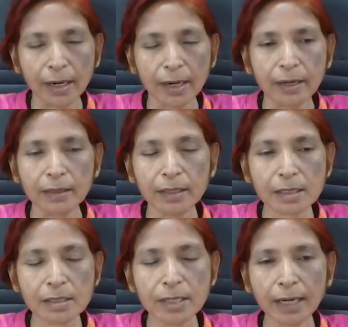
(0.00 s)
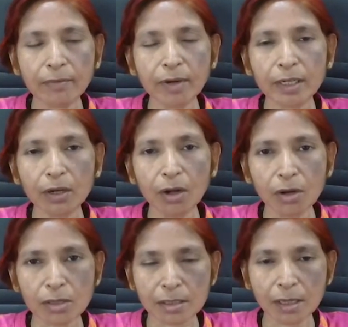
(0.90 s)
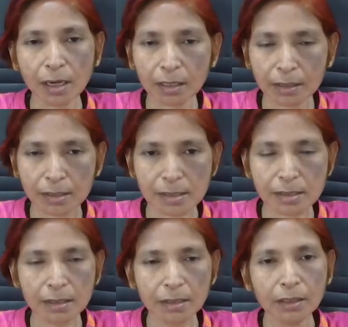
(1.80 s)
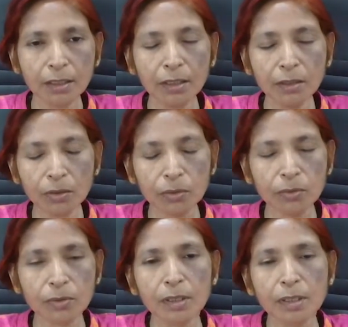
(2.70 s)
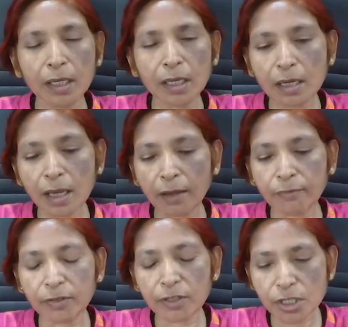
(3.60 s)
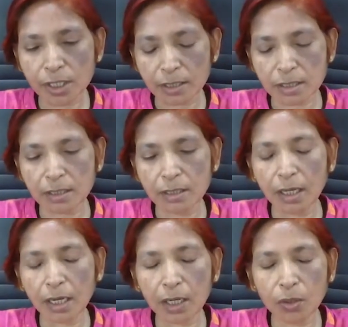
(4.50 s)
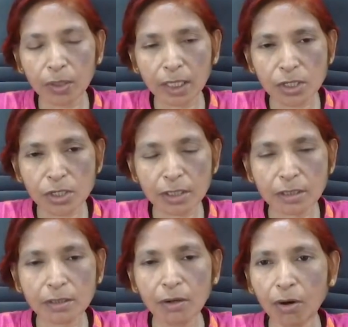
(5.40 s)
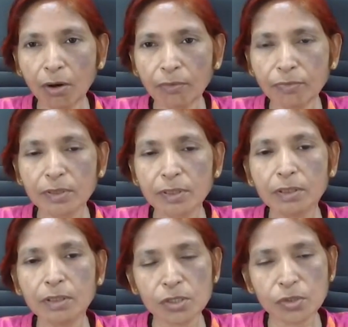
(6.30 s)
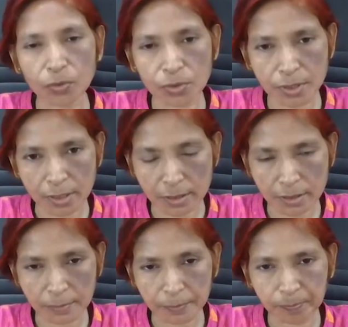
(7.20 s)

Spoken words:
And this dead weight loss occurs due to inefficient allocation of resources.